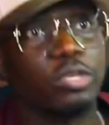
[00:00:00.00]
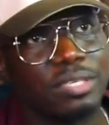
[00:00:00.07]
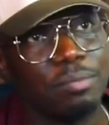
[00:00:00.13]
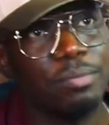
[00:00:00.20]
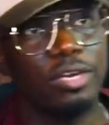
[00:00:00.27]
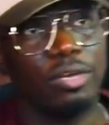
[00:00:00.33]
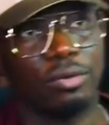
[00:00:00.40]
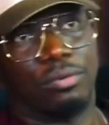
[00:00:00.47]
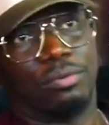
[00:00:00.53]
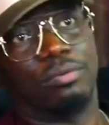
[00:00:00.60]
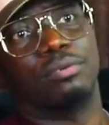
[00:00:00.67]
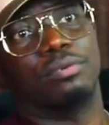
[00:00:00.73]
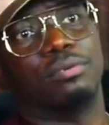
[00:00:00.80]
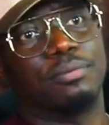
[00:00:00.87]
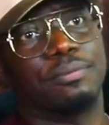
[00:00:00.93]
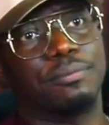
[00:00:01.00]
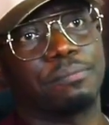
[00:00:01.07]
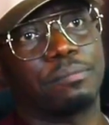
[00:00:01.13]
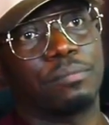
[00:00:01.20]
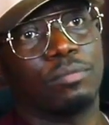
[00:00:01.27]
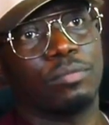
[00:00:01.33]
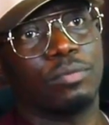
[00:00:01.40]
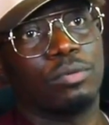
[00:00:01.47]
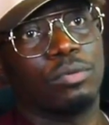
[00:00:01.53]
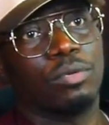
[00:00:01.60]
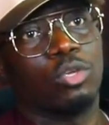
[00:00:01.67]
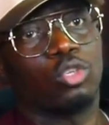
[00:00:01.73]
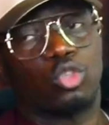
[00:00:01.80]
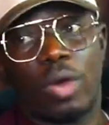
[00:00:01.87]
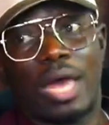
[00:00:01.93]
million.
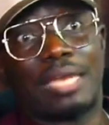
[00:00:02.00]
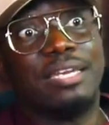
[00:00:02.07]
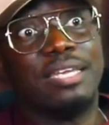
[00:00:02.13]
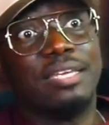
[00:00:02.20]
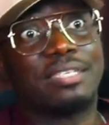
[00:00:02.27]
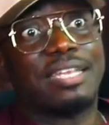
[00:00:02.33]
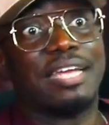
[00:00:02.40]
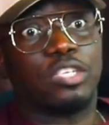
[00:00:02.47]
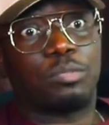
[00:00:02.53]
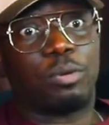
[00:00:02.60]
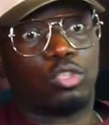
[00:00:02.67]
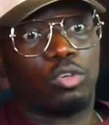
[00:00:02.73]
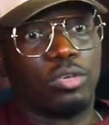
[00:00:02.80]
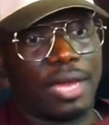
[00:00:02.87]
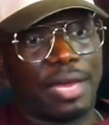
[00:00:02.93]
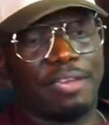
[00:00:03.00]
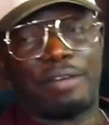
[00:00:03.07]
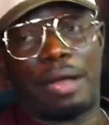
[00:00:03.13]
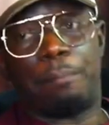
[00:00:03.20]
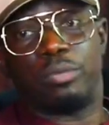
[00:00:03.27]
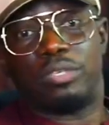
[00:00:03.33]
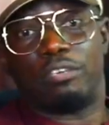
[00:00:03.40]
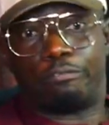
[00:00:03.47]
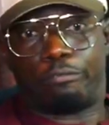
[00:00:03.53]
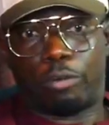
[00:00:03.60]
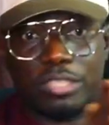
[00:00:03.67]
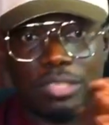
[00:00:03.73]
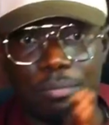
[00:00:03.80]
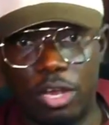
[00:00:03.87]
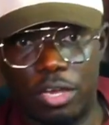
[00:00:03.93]
So at least let the sponsor know that if I'm putting
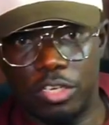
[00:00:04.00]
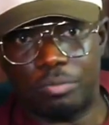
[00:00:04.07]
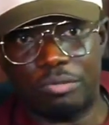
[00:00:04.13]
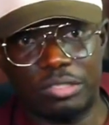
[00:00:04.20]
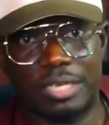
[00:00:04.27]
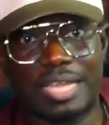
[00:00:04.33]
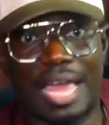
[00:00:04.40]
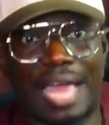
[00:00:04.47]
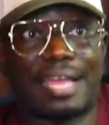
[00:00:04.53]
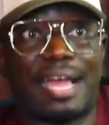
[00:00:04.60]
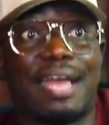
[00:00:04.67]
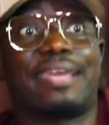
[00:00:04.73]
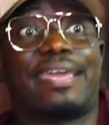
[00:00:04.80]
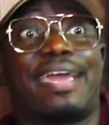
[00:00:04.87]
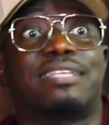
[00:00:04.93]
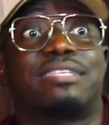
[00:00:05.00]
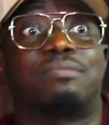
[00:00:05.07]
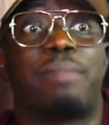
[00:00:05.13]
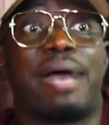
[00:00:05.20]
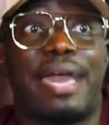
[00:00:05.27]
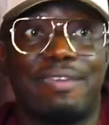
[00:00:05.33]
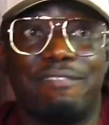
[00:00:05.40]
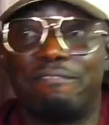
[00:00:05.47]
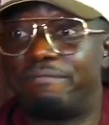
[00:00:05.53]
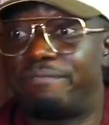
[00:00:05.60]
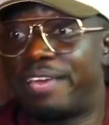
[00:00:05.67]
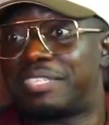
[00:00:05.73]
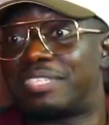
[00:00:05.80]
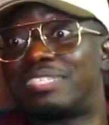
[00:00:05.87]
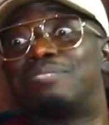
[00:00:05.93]
40 million in this project, I can get my
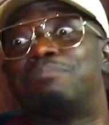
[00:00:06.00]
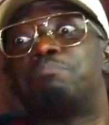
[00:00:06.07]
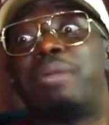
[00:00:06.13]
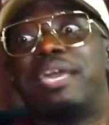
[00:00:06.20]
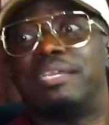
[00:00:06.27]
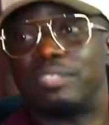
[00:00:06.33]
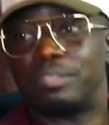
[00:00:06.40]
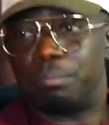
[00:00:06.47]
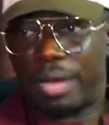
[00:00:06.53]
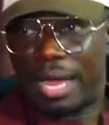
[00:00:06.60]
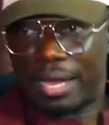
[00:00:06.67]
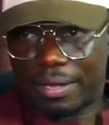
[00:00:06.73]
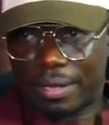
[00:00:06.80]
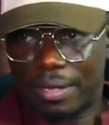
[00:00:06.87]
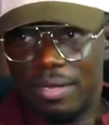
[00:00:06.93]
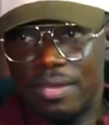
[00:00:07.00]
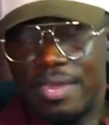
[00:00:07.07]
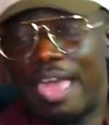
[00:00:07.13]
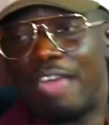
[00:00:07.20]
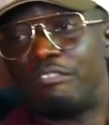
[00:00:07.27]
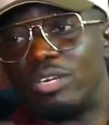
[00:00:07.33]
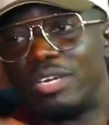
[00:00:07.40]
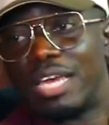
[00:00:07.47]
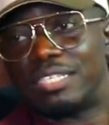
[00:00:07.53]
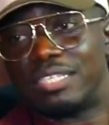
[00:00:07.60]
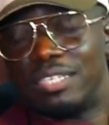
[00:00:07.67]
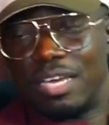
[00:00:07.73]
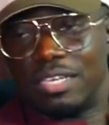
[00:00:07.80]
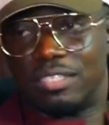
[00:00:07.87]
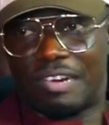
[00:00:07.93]
investment back. Every other thing,
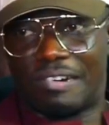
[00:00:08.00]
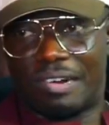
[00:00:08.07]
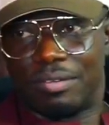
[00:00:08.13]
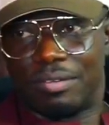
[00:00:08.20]
Nigeria.